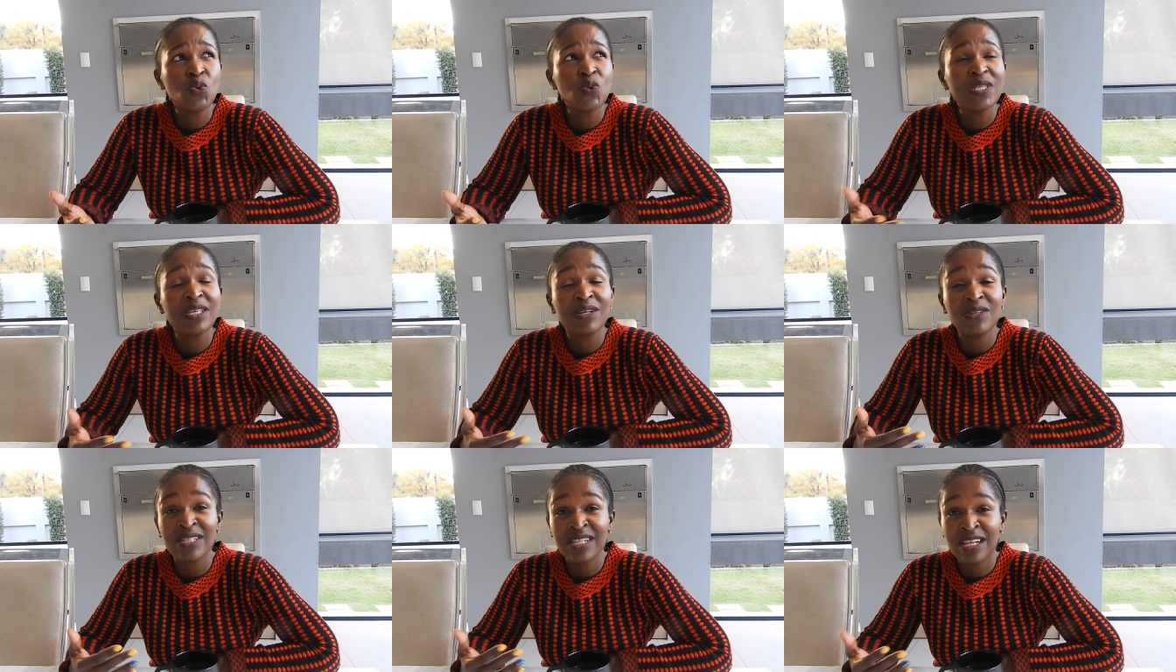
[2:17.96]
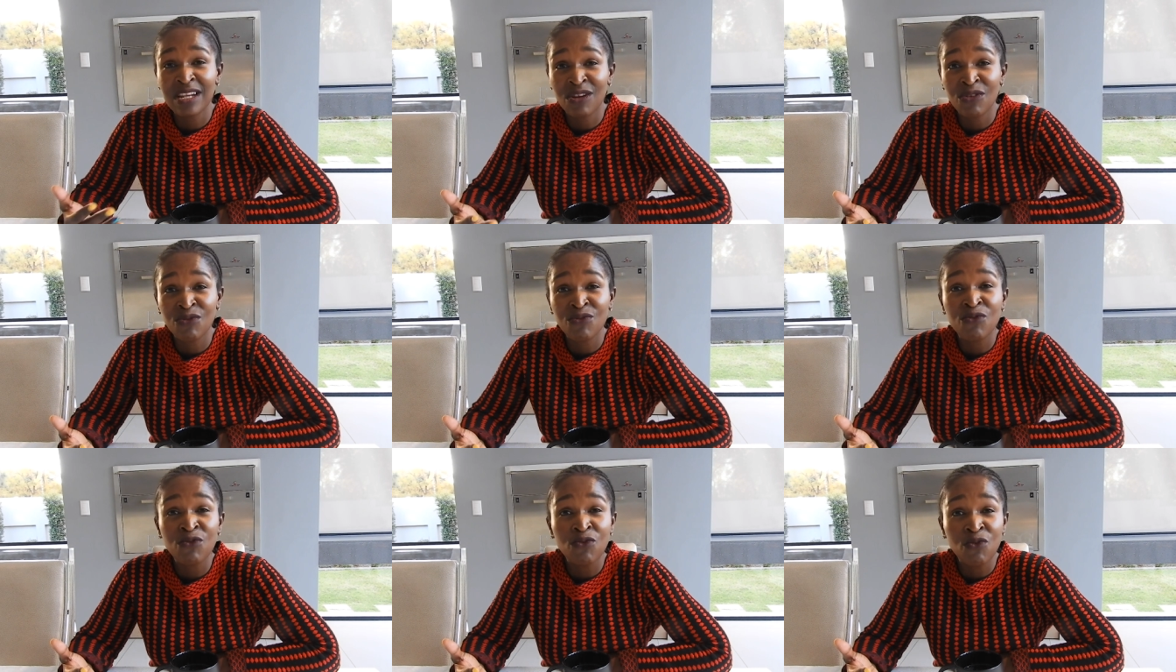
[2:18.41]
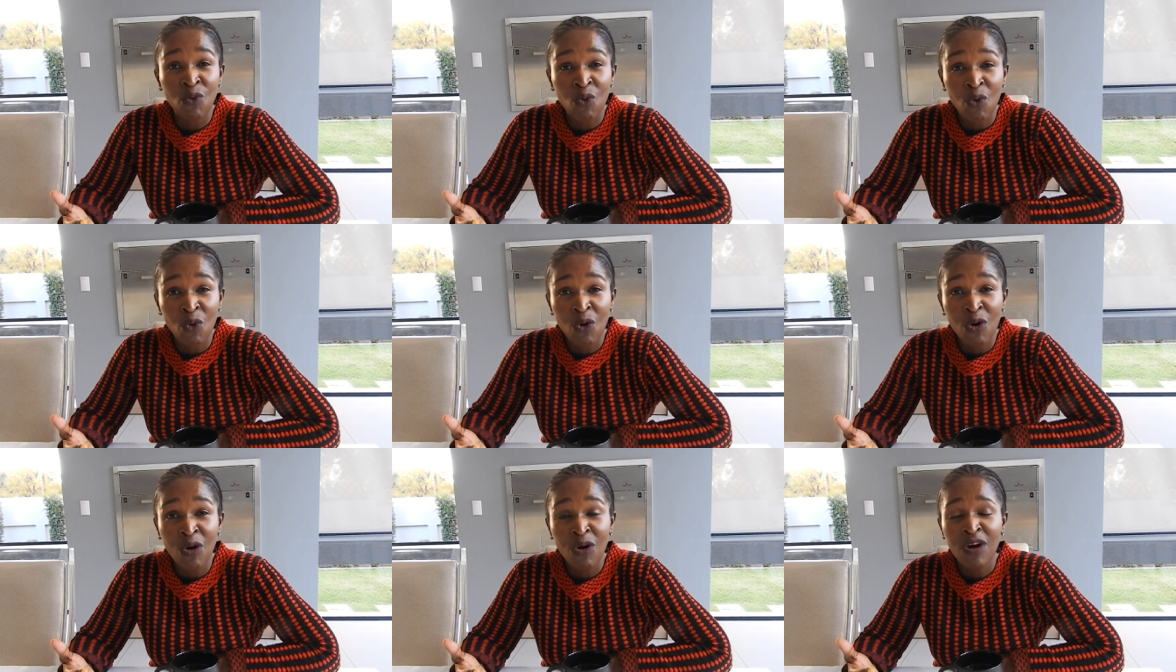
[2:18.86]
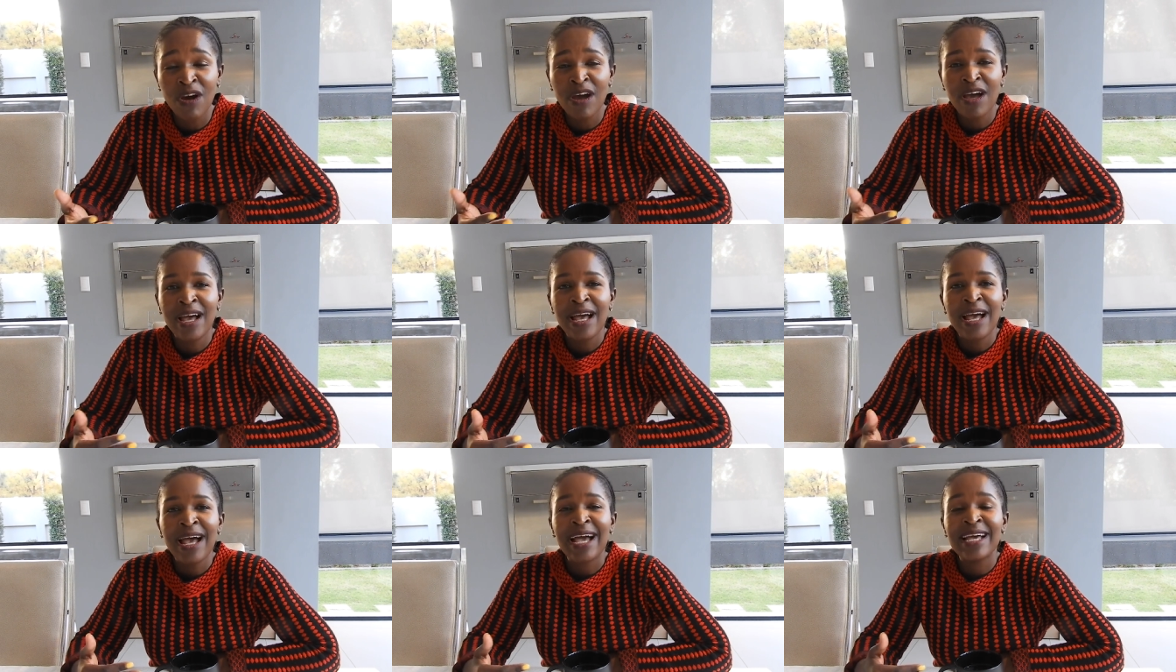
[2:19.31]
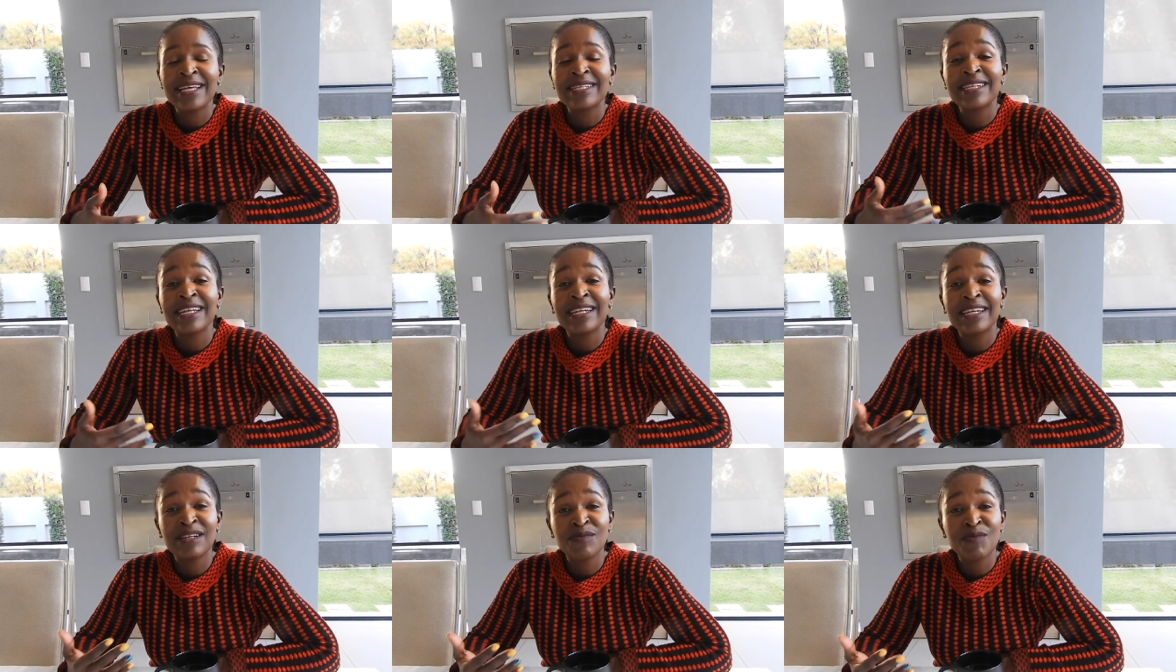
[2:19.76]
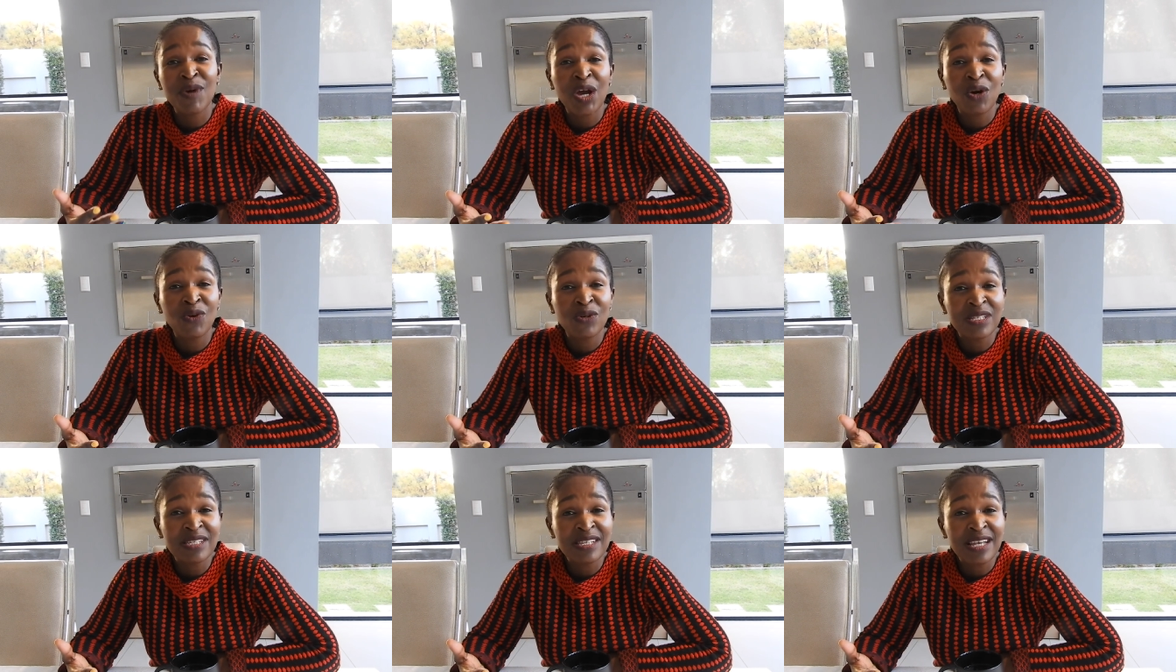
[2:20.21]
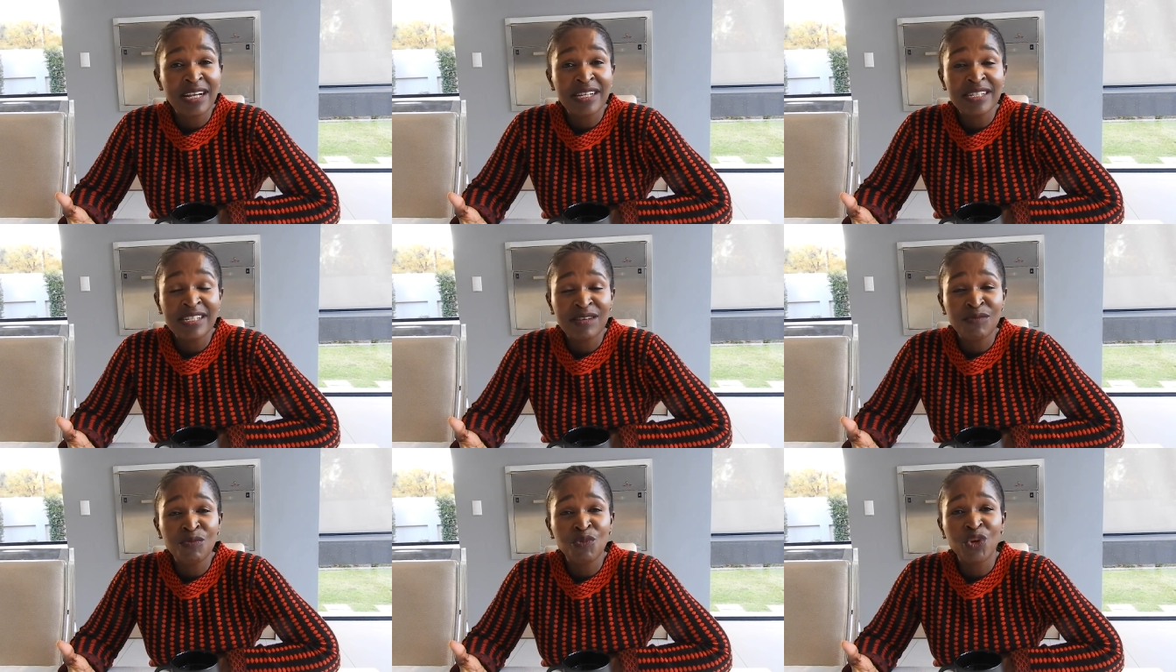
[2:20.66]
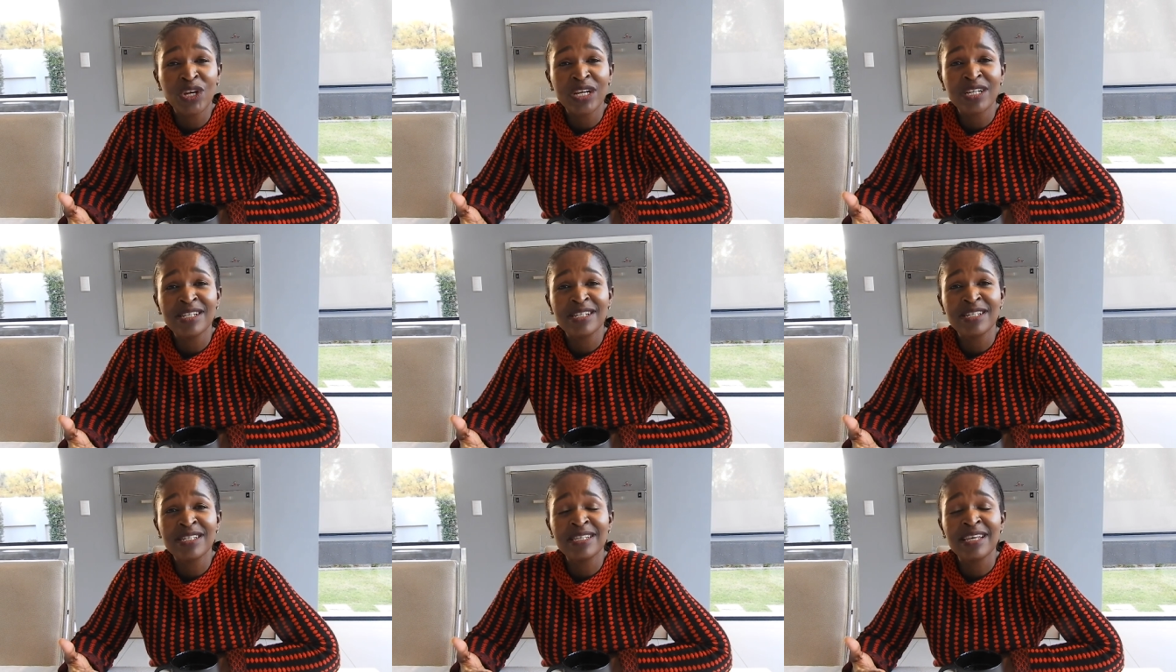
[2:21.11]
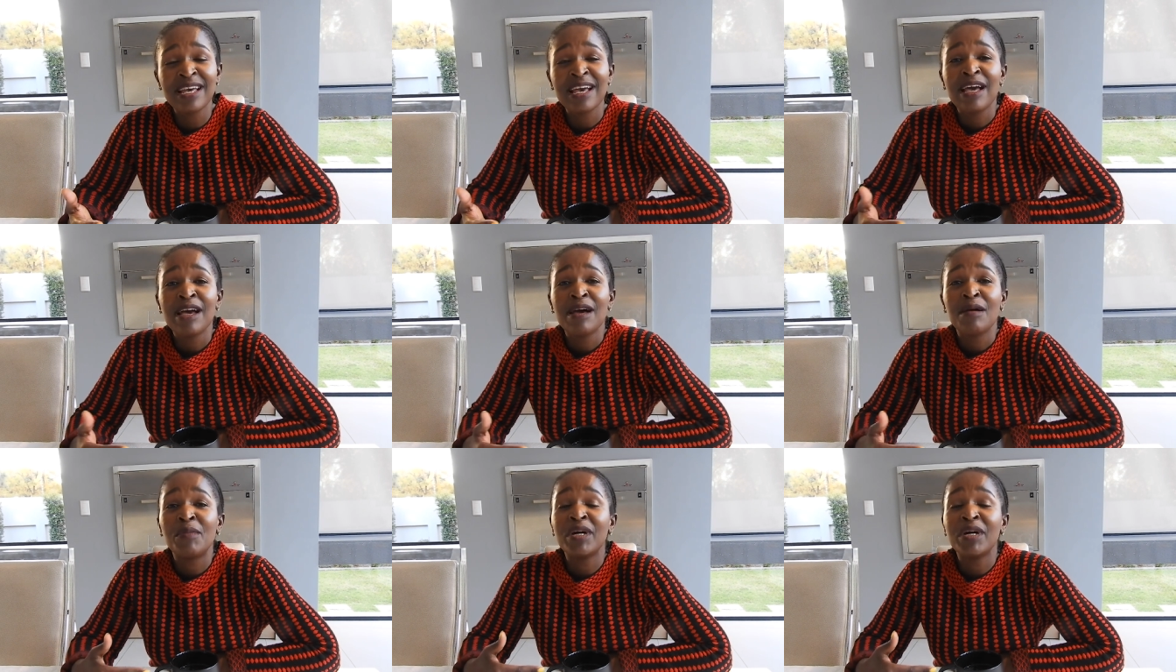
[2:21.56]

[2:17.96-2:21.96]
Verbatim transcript: 2004, I started my consulting practice,